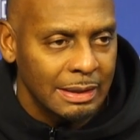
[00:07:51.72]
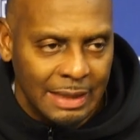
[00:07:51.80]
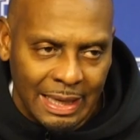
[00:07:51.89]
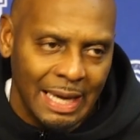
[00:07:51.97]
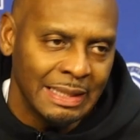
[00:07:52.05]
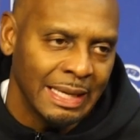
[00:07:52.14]

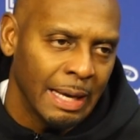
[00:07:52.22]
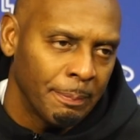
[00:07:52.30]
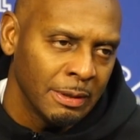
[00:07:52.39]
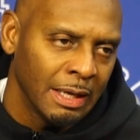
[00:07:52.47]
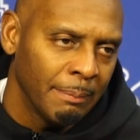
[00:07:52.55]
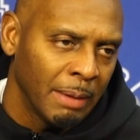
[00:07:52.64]
That hadn't
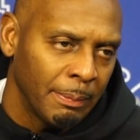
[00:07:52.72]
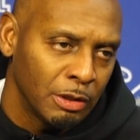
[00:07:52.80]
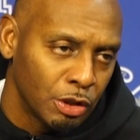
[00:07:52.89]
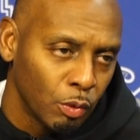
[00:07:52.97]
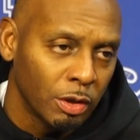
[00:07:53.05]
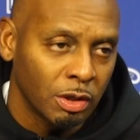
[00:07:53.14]
happened yet. Maybe
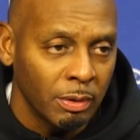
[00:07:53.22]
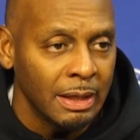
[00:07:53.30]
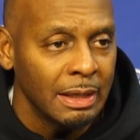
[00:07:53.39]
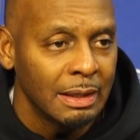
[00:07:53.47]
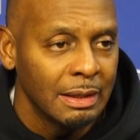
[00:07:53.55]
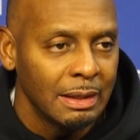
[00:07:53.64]
two or
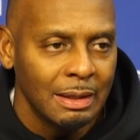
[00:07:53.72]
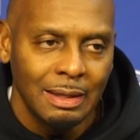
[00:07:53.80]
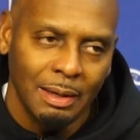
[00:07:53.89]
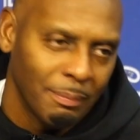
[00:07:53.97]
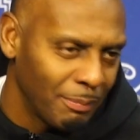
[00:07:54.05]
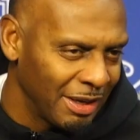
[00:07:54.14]
three,
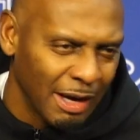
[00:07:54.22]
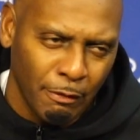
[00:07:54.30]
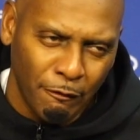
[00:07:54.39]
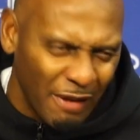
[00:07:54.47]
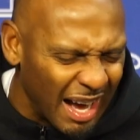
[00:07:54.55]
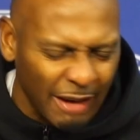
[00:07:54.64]
but never
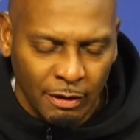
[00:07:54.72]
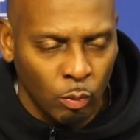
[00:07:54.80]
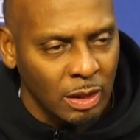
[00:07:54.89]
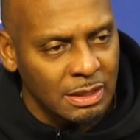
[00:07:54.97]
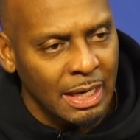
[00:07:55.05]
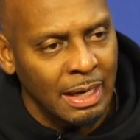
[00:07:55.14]
five at
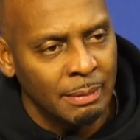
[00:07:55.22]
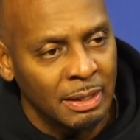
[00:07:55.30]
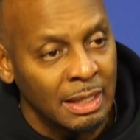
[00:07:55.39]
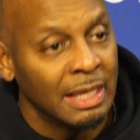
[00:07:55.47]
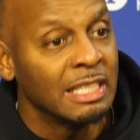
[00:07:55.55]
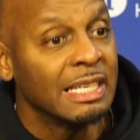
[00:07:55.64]
one time,
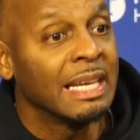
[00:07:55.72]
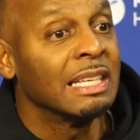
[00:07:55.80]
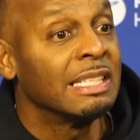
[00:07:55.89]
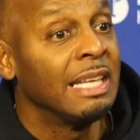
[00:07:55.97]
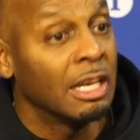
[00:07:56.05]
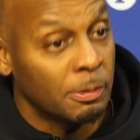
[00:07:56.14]
unless it
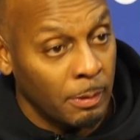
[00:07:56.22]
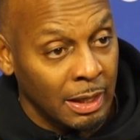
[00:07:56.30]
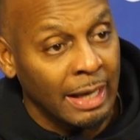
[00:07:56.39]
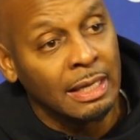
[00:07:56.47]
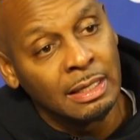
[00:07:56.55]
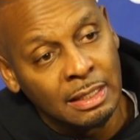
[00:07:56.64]
gets desperate
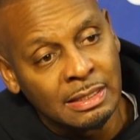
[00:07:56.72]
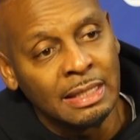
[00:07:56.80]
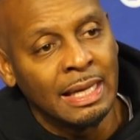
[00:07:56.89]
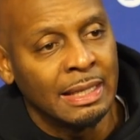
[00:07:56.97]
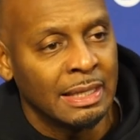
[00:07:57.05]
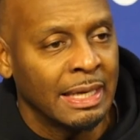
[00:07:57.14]
like it does at
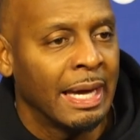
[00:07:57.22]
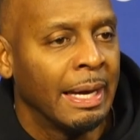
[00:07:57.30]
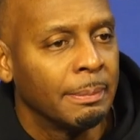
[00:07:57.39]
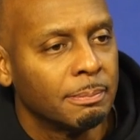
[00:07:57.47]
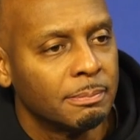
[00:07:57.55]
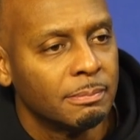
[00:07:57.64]
the end of the game.